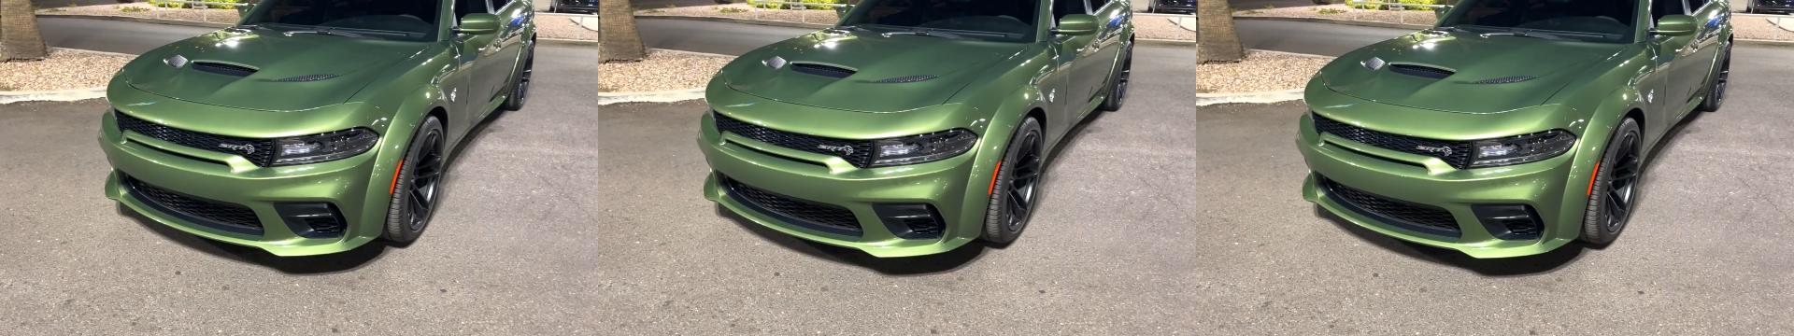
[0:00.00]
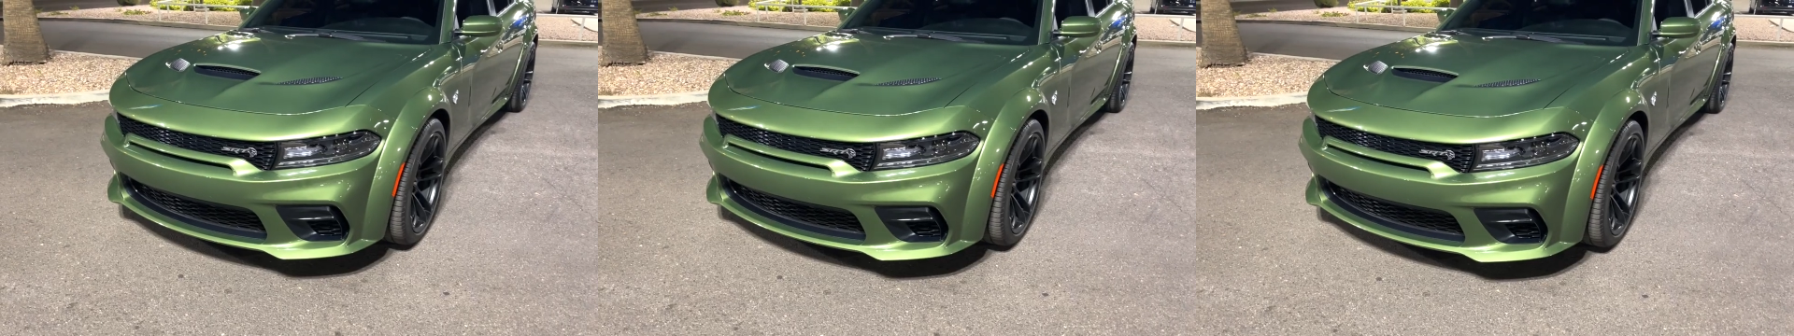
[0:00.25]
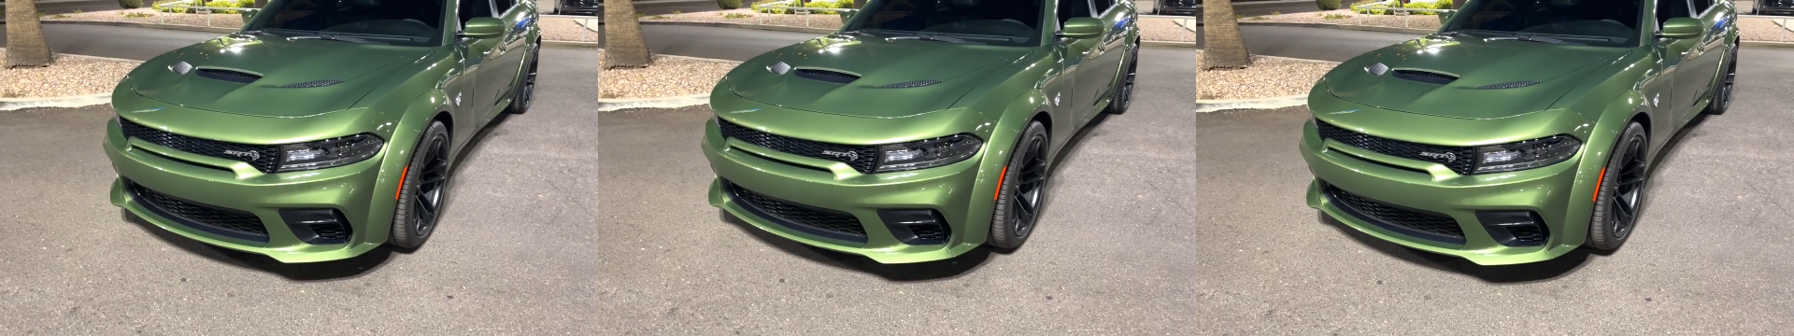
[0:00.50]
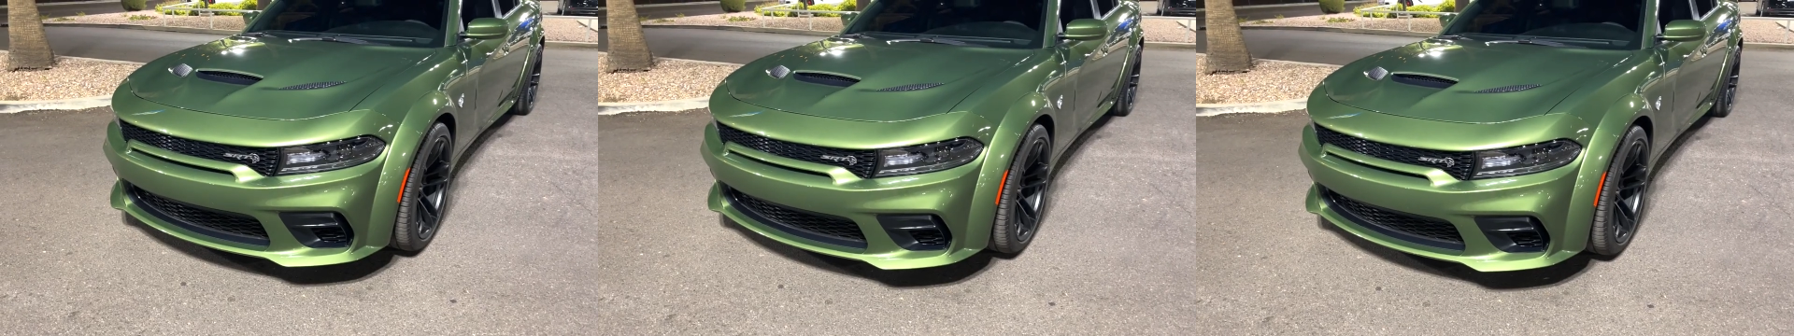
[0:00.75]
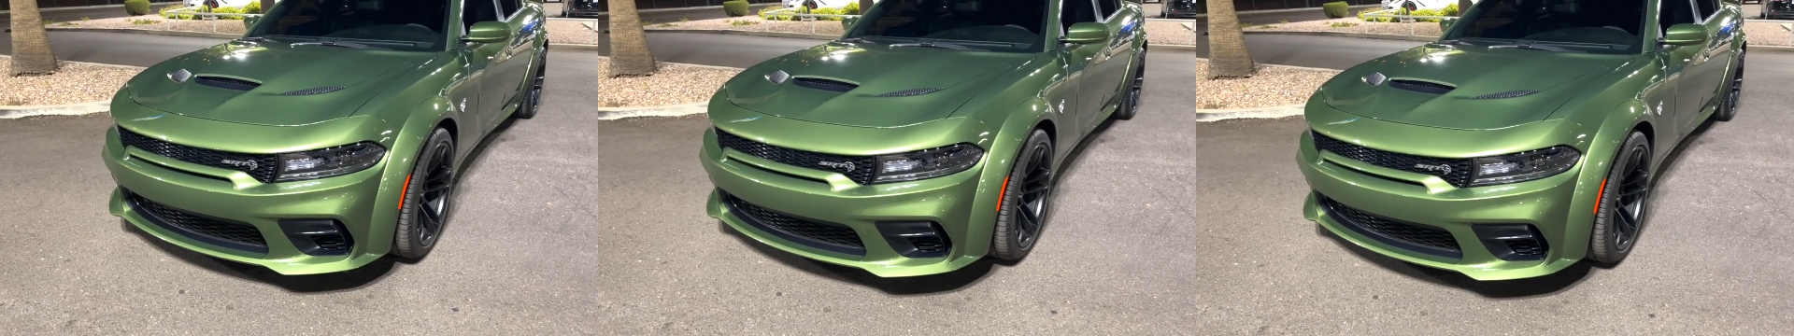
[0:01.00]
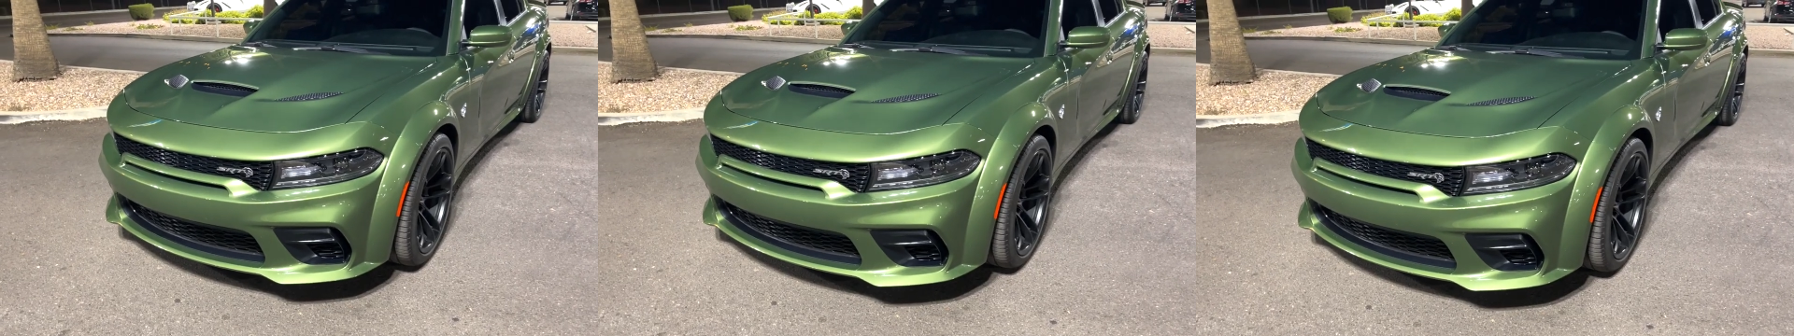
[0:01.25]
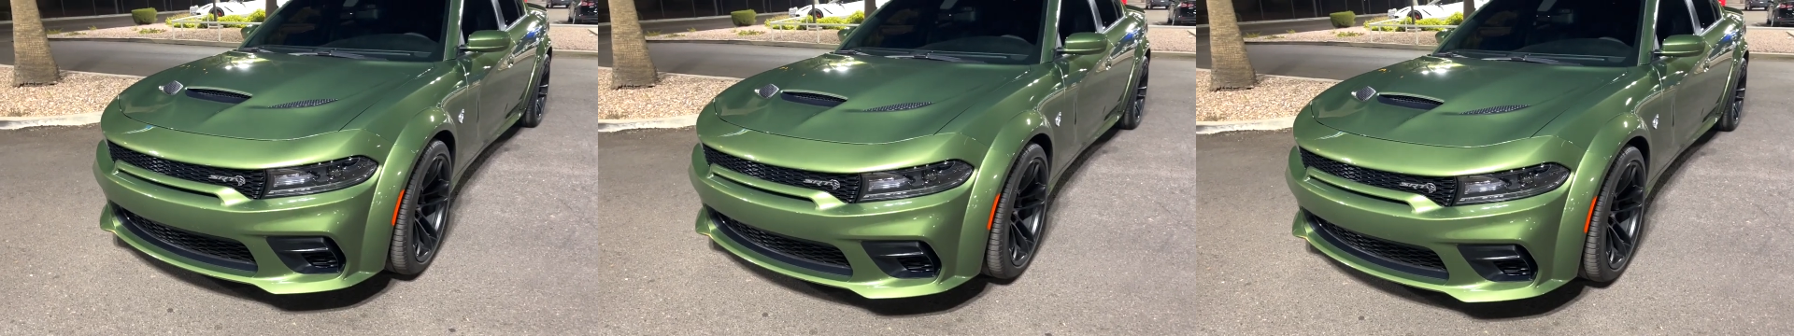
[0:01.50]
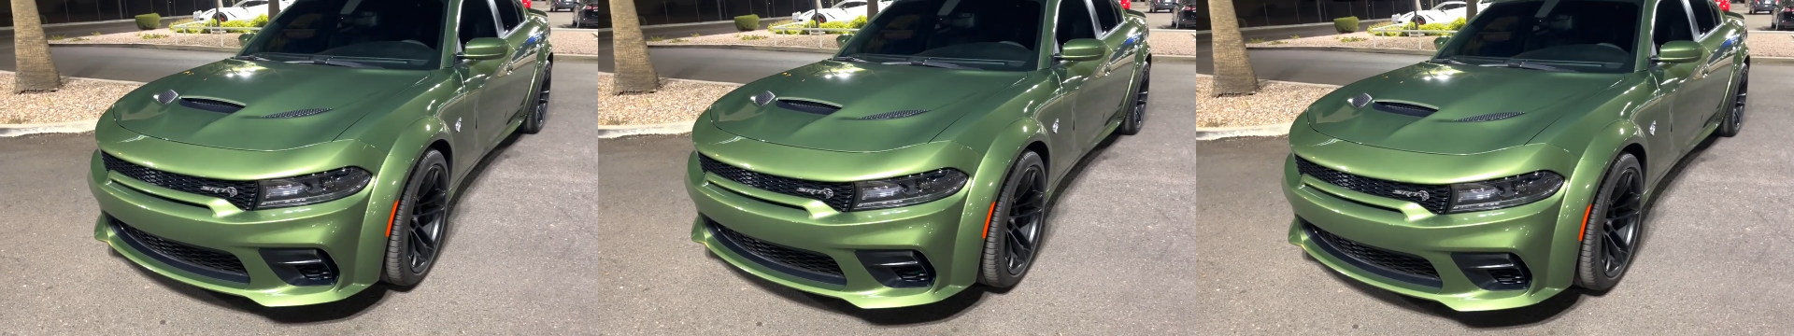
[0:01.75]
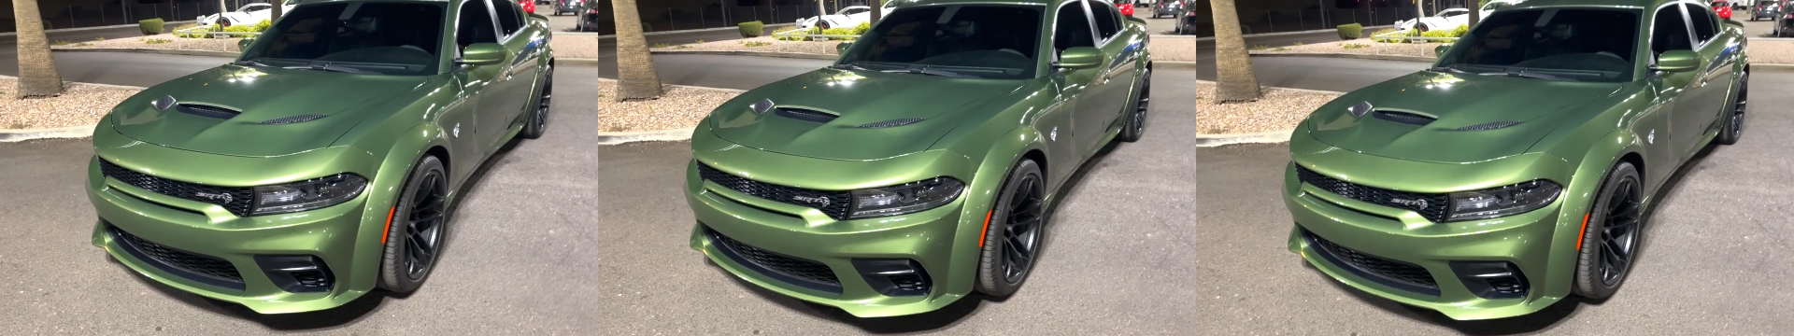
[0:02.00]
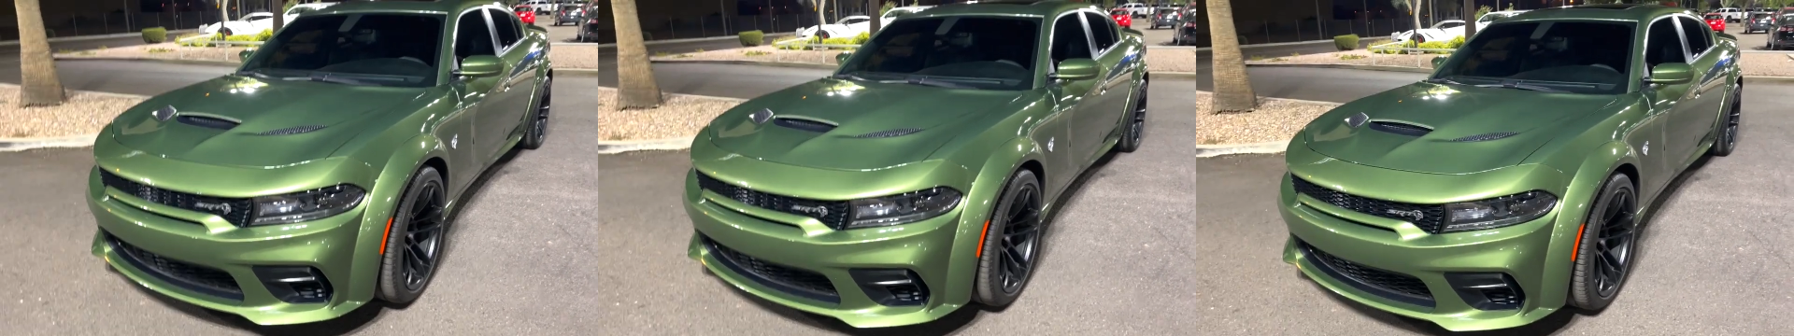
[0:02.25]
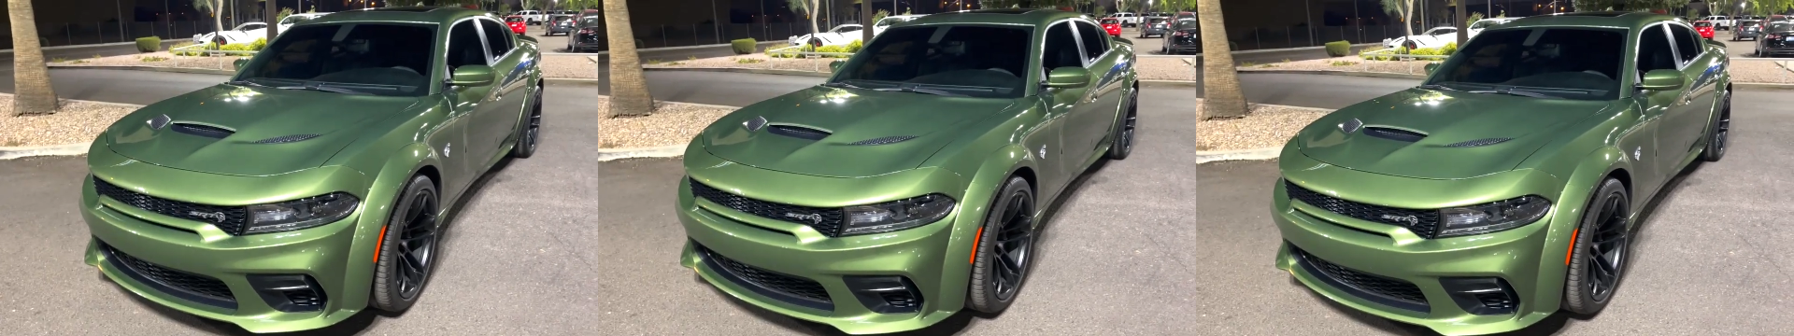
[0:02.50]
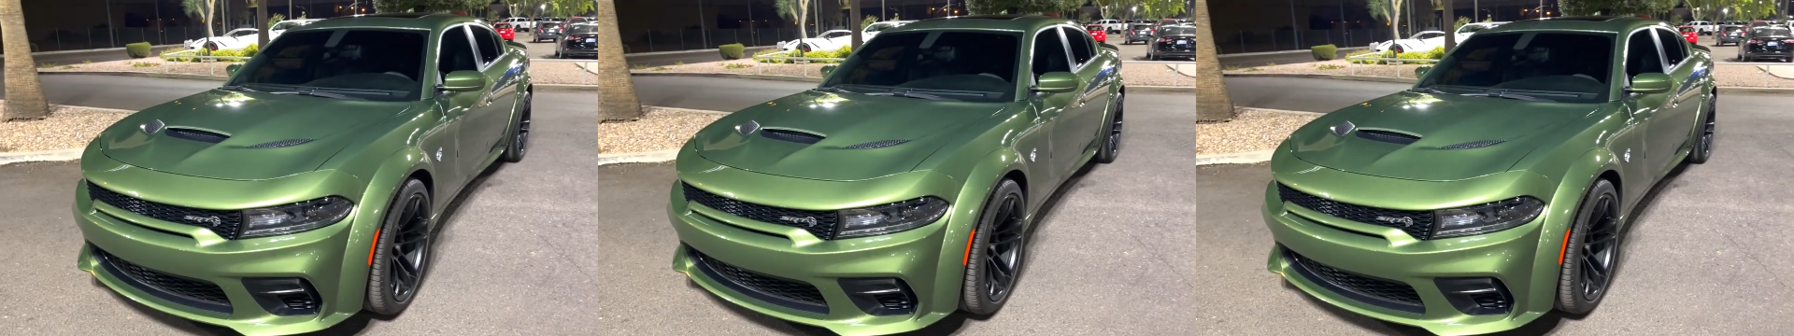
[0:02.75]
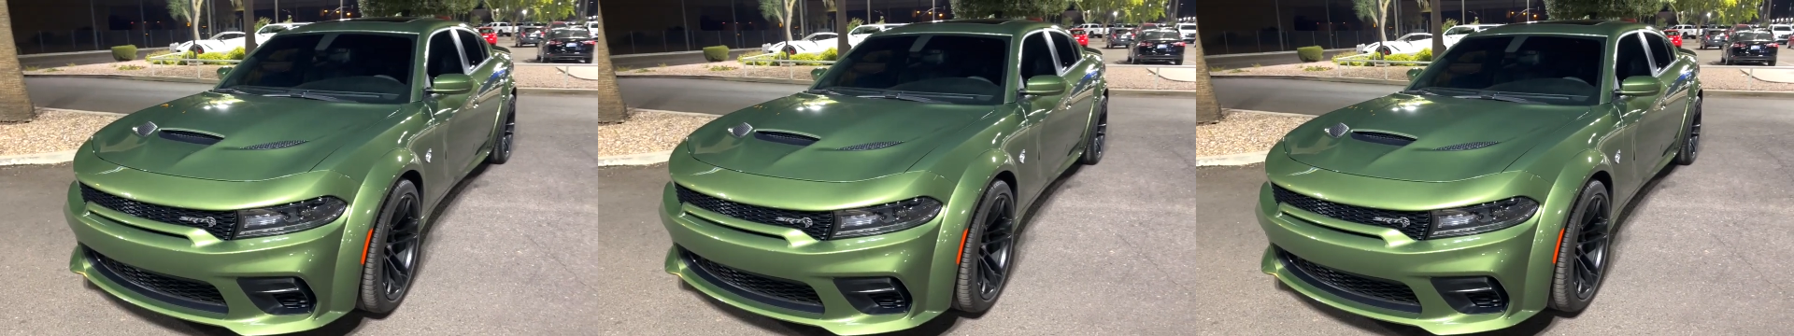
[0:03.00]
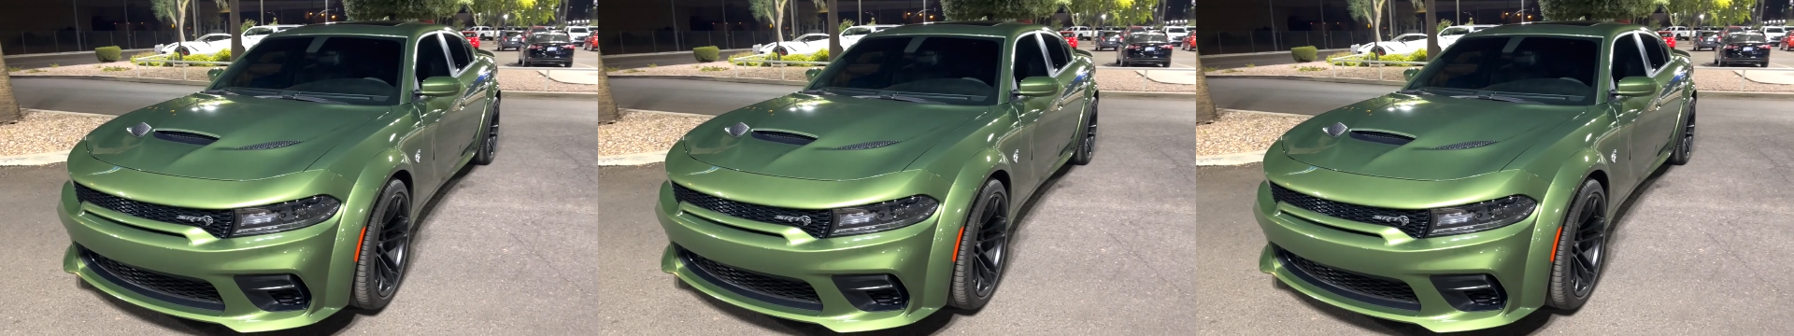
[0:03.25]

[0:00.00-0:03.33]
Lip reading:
(no speaker visible)